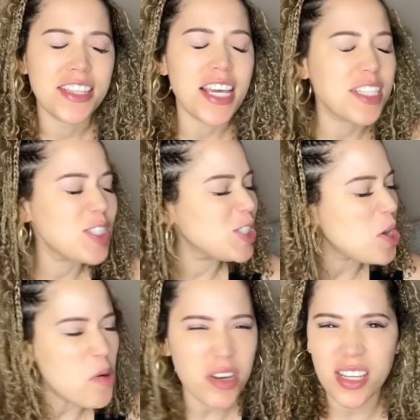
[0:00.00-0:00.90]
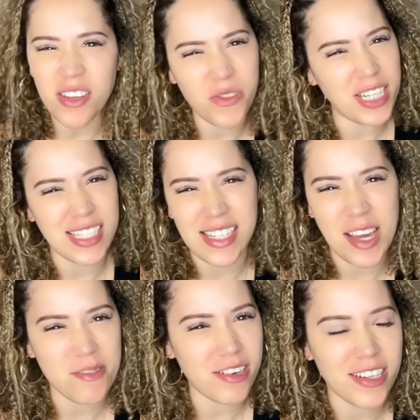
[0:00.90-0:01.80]
Like so good for this
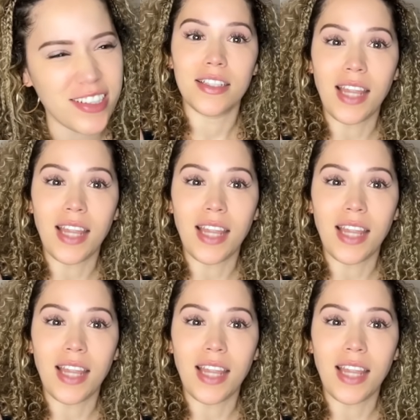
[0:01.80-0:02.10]
network.